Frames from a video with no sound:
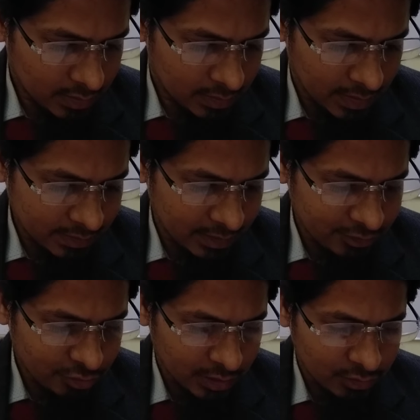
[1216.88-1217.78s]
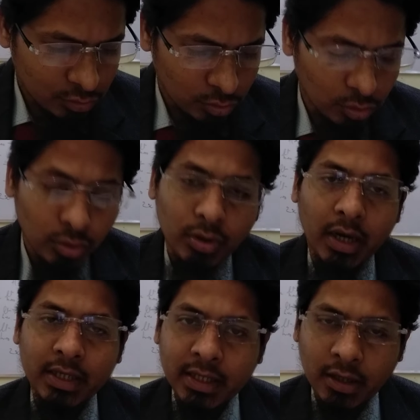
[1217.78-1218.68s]
Next is 3 to
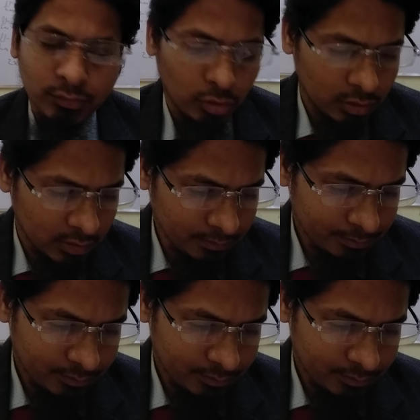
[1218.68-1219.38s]
underground water,